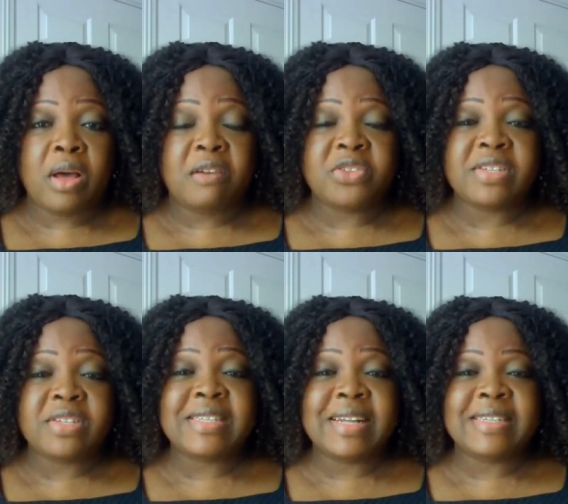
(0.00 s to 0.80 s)
I have
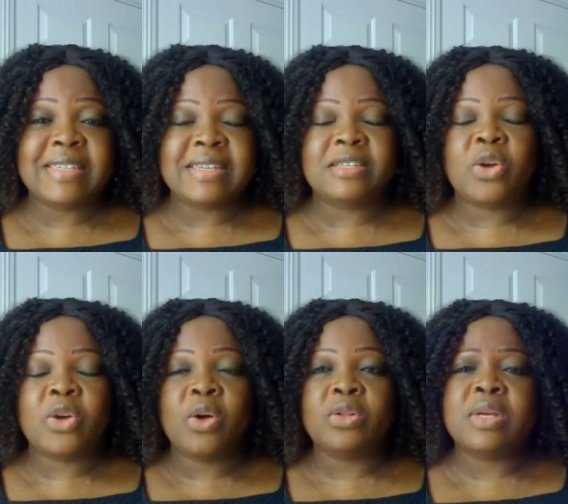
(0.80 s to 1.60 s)
just started. It's
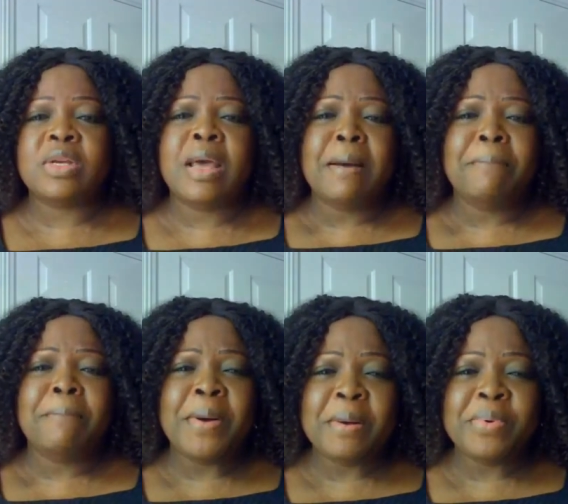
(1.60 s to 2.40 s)
called
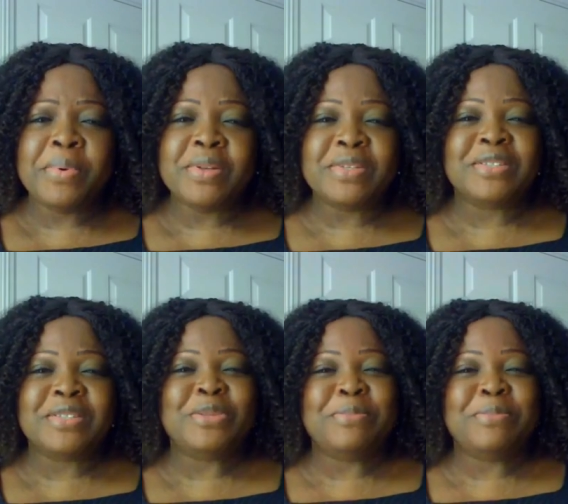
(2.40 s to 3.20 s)
Purpose
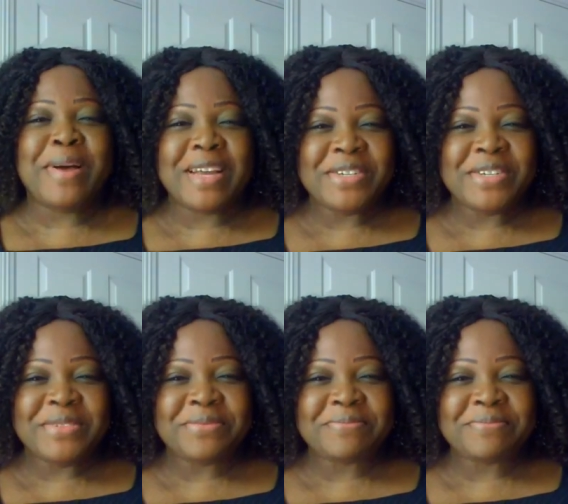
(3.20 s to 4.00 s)
to
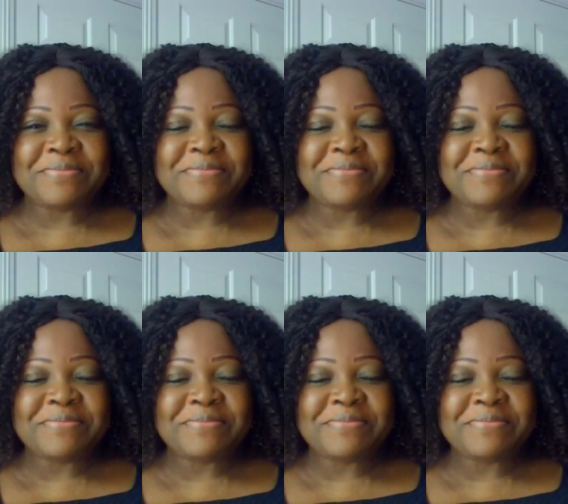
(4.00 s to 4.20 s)
Passion.